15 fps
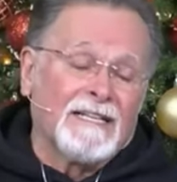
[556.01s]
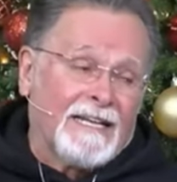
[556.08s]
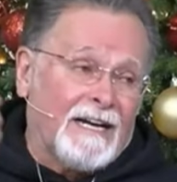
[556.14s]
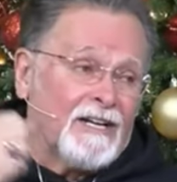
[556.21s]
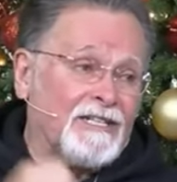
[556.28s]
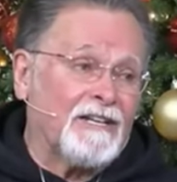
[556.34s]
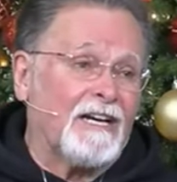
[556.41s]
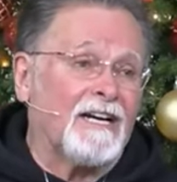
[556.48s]

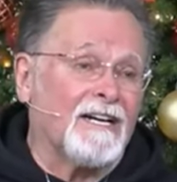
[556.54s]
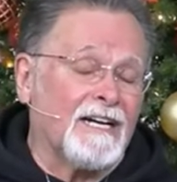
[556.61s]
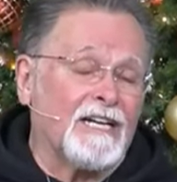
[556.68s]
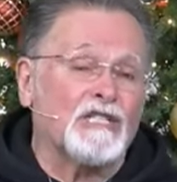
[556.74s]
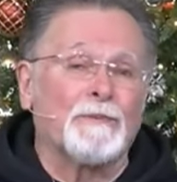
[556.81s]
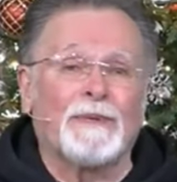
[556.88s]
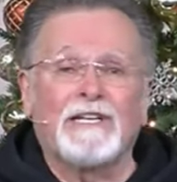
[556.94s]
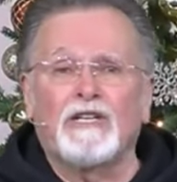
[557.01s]
here's a
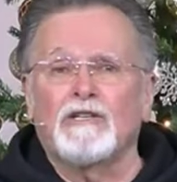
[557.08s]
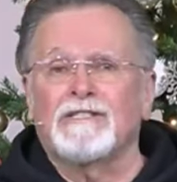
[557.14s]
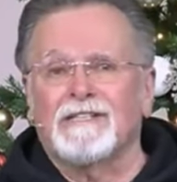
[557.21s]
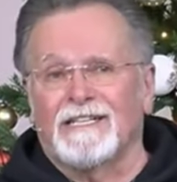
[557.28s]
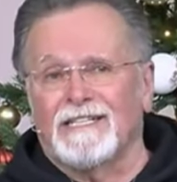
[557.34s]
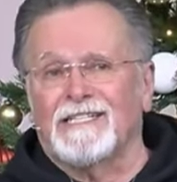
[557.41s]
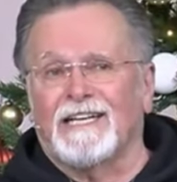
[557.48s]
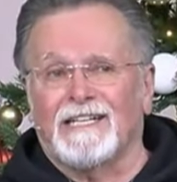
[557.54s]
husband
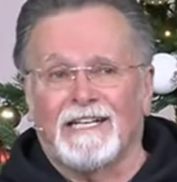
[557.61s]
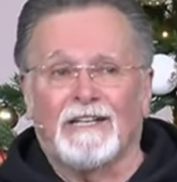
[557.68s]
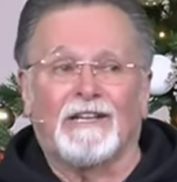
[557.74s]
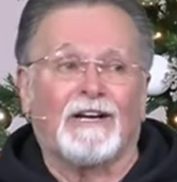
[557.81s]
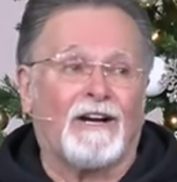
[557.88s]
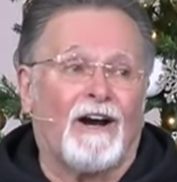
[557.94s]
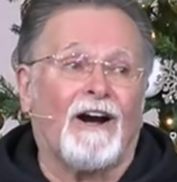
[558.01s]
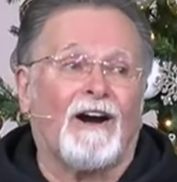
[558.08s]
usually sitting in
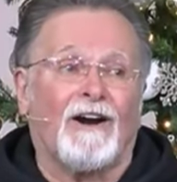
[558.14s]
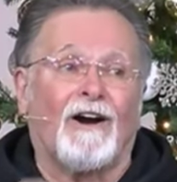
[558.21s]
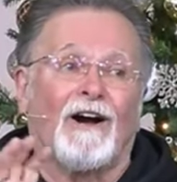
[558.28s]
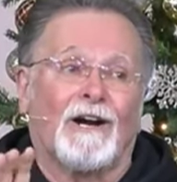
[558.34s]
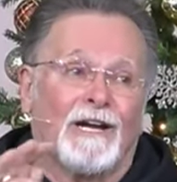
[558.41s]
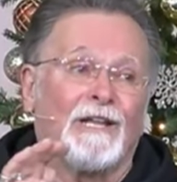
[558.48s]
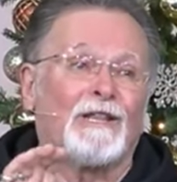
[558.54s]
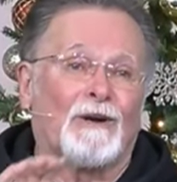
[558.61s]
the car
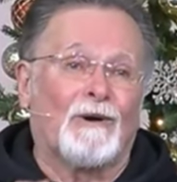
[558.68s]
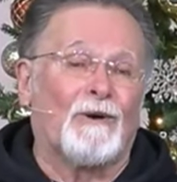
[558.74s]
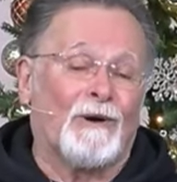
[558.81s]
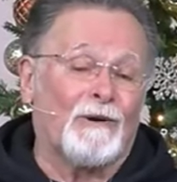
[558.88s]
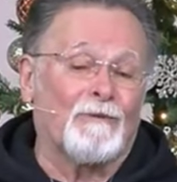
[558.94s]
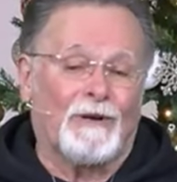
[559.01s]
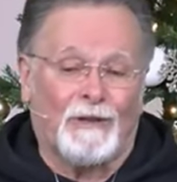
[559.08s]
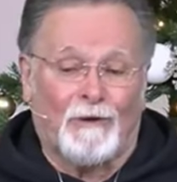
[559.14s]
honking the
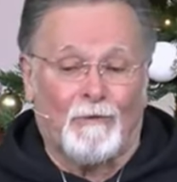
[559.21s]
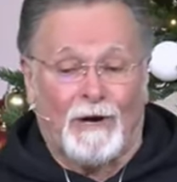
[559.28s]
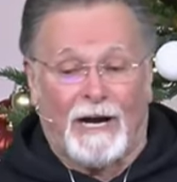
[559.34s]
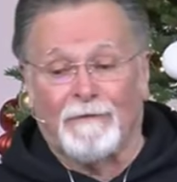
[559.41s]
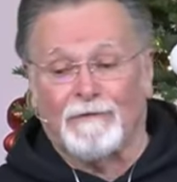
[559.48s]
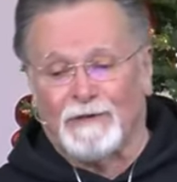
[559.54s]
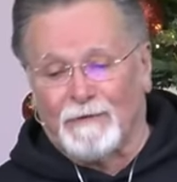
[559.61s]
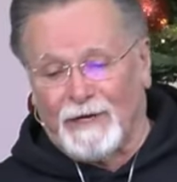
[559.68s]
horn while the
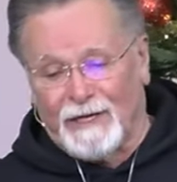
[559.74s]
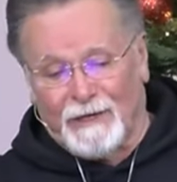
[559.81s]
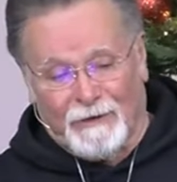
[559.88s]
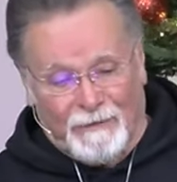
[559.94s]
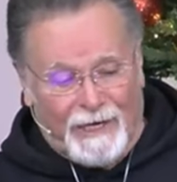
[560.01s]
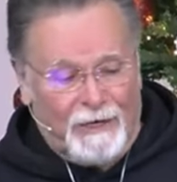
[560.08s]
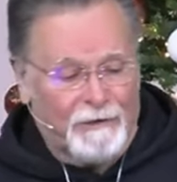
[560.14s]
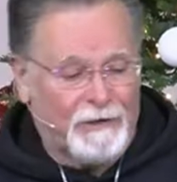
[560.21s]
wife's running
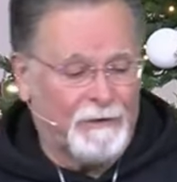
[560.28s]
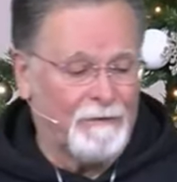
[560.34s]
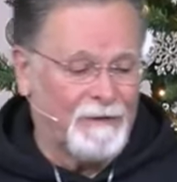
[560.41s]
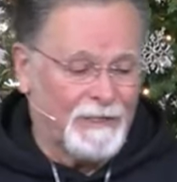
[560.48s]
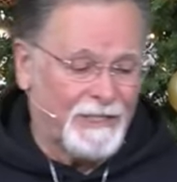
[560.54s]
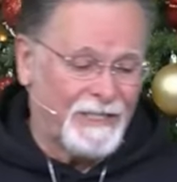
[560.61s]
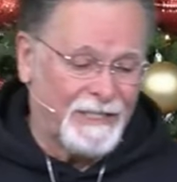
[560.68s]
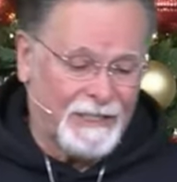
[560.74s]
around doing
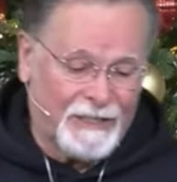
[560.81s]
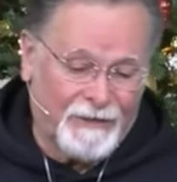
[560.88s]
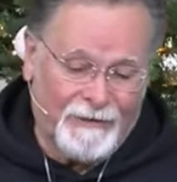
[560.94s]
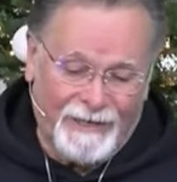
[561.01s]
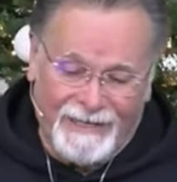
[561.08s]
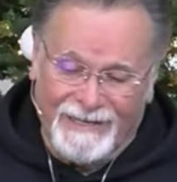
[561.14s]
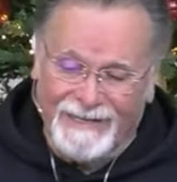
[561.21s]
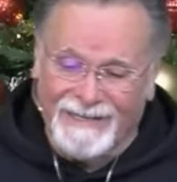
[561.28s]
what she's
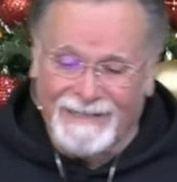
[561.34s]
doing.